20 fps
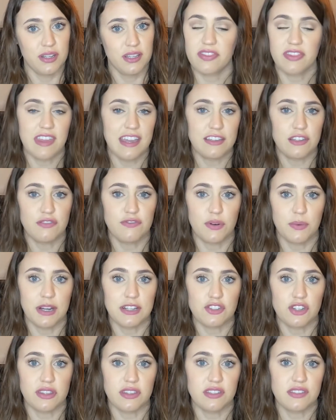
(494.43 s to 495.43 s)
Thank you for
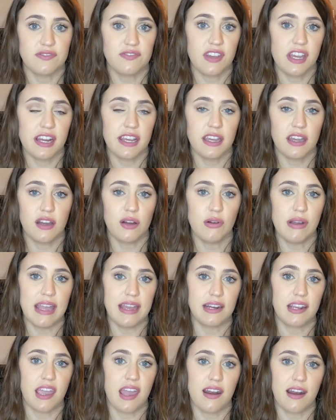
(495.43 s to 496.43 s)
watching this video.
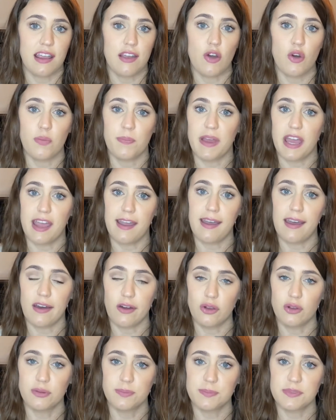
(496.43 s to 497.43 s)
And again, I hope it
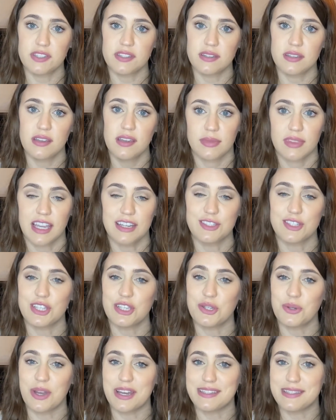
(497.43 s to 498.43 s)
helps. I'll see
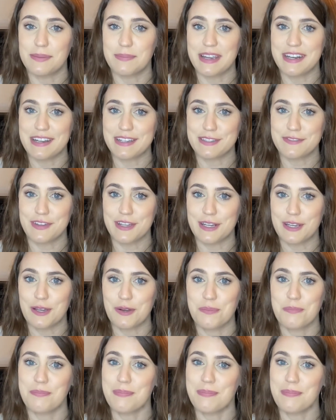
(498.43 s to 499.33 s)
you guys in my next video.